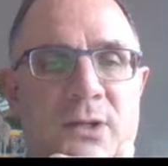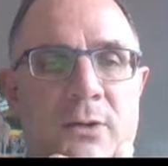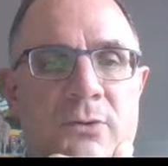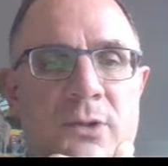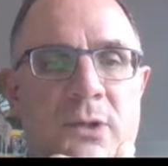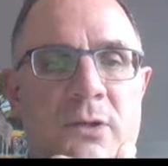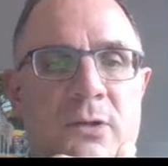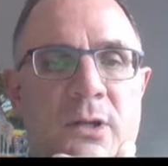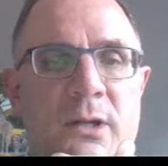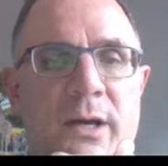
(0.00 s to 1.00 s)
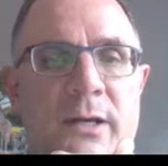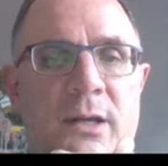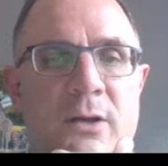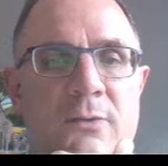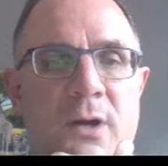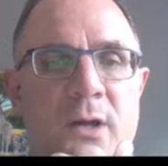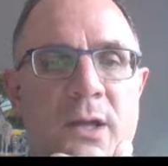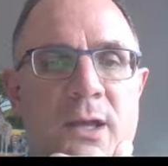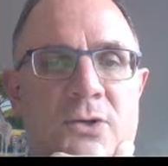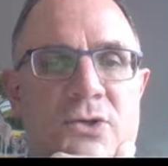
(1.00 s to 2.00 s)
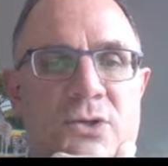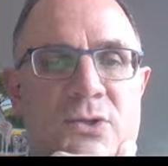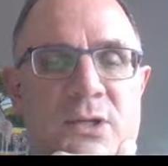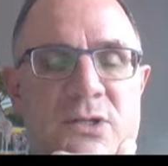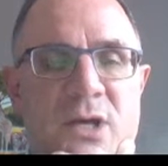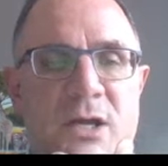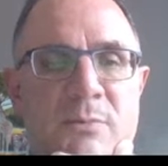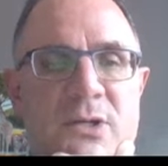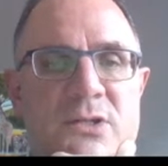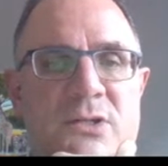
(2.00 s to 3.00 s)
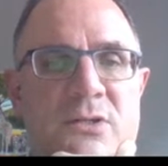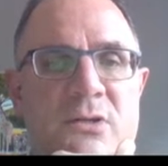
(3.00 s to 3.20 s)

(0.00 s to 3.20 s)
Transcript: I don't think that I can choose assignments,